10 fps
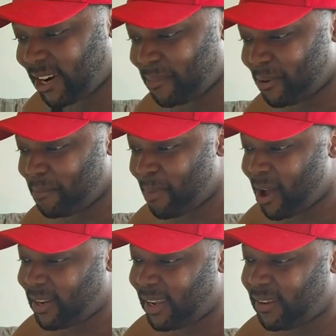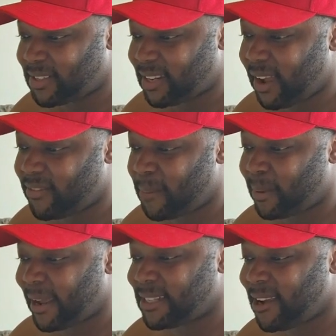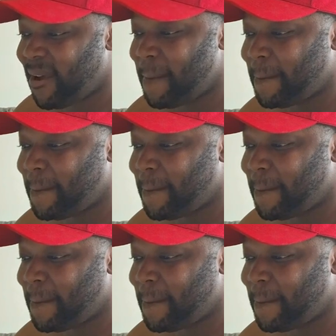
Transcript: terrible. Maldives, lovely place,